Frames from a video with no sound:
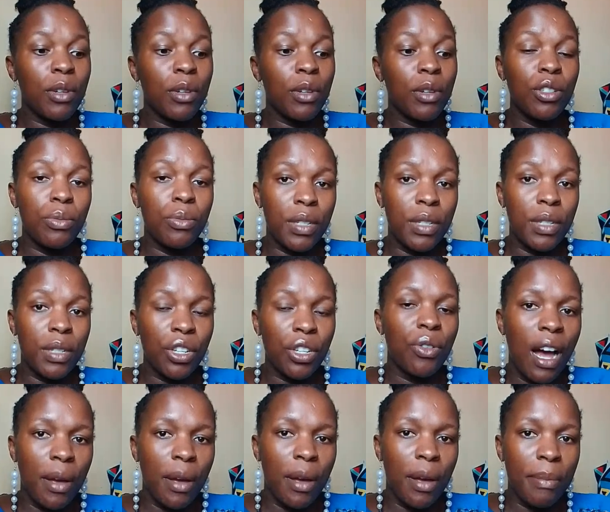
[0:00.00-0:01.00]
how you can
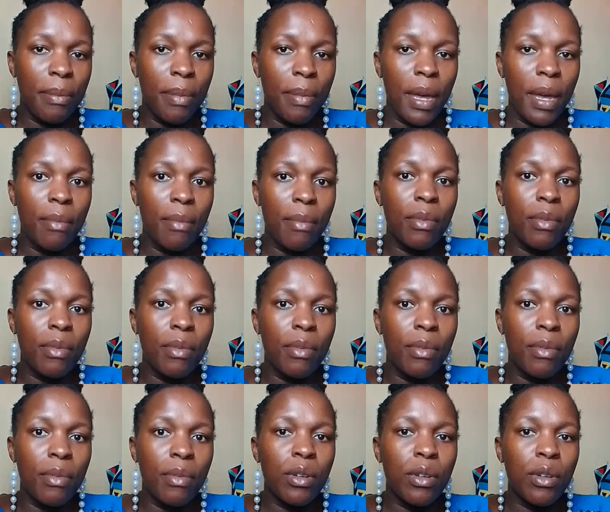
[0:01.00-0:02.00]
be able to be
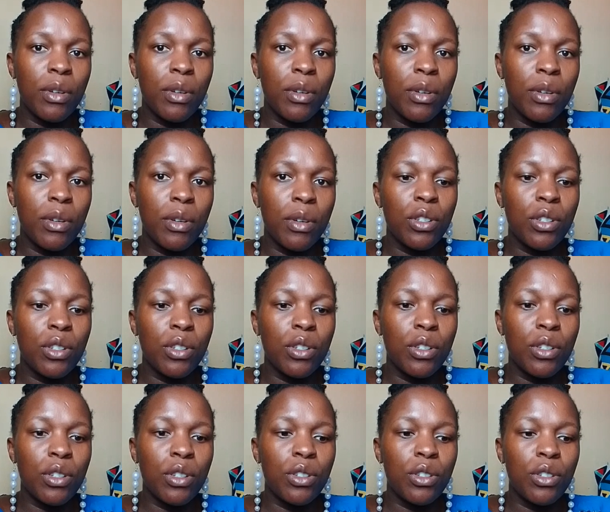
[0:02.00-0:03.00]
a social
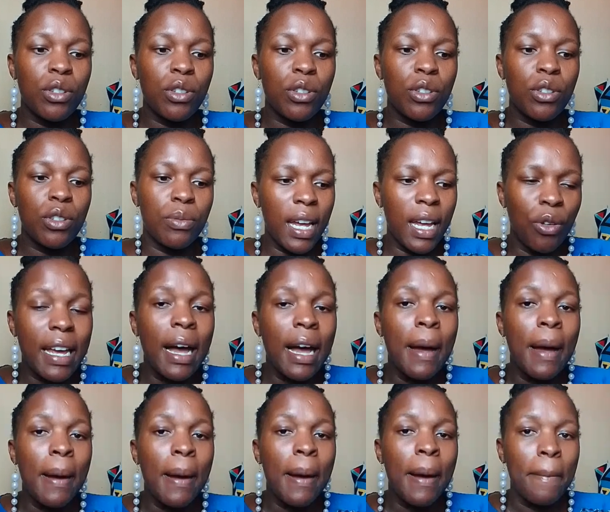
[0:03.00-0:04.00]
media
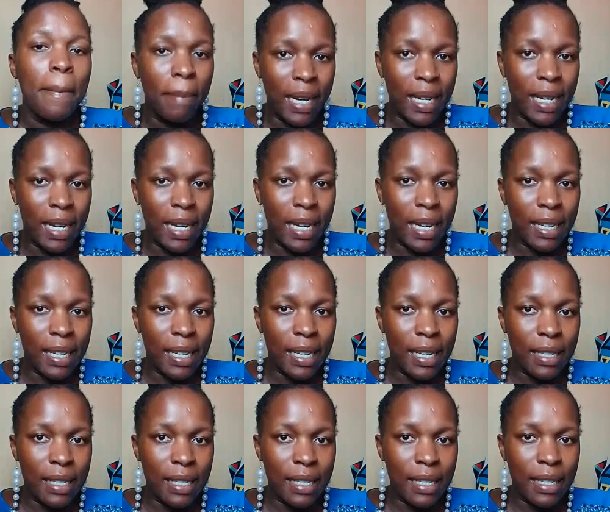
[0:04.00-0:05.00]
manager. If
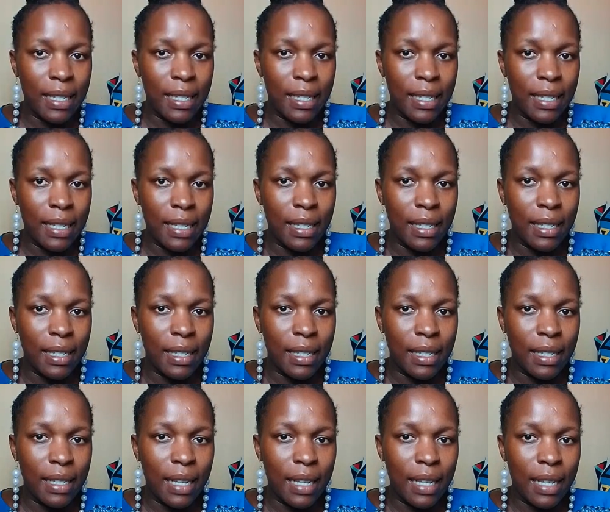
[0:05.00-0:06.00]
you're a stay-at-home
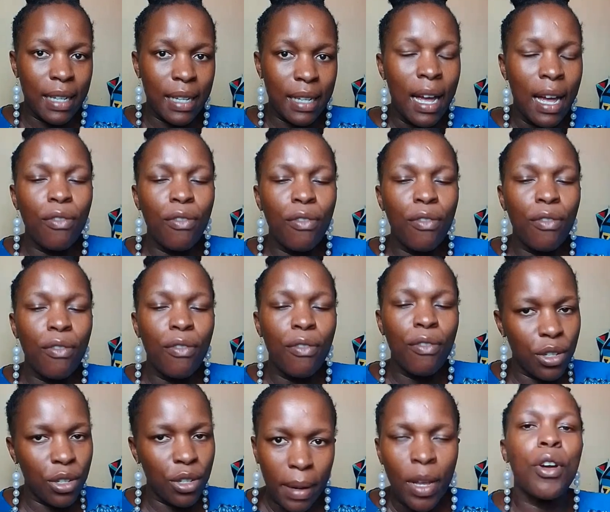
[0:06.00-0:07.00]
mom, if you're a
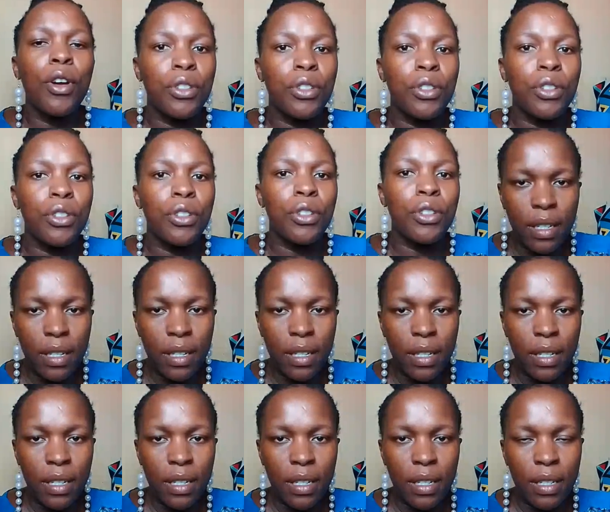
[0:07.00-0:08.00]
student, if you are
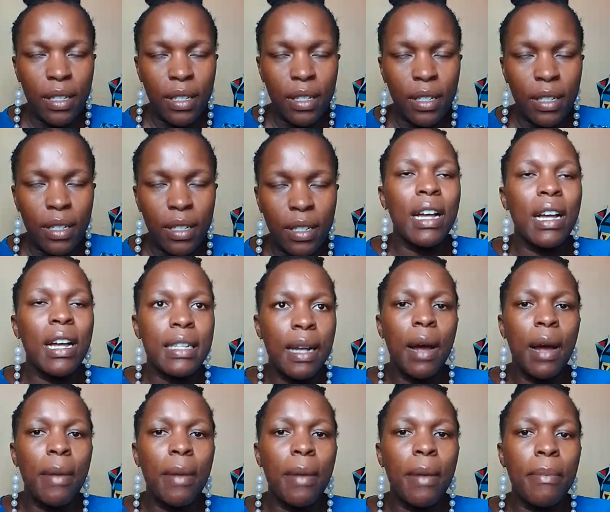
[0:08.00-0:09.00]
someone who can
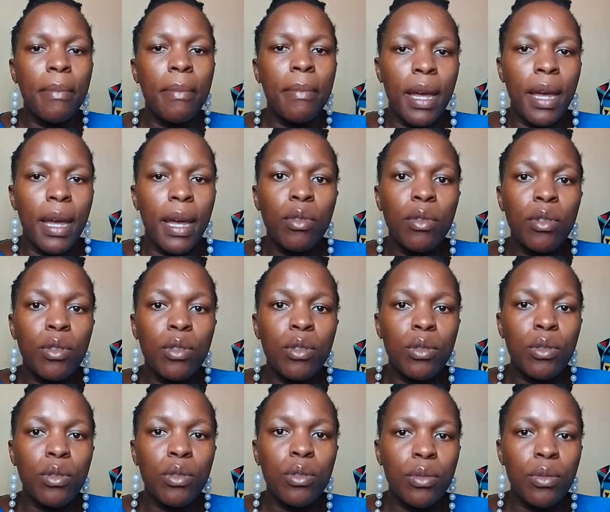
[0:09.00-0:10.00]
be able to get at
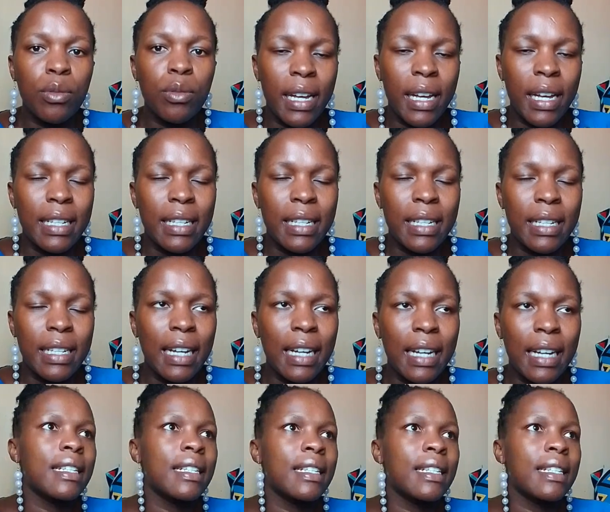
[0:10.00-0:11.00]
least 4
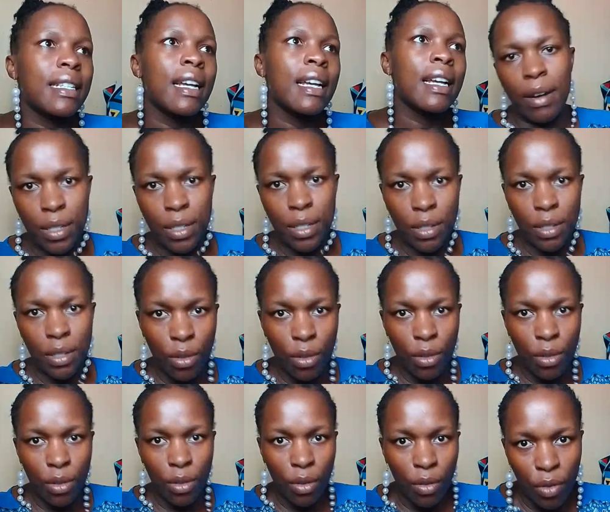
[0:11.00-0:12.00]
hours of your day,
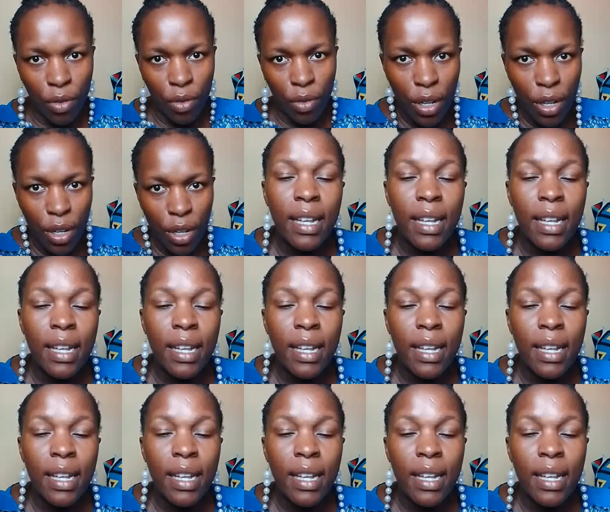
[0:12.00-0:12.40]
then this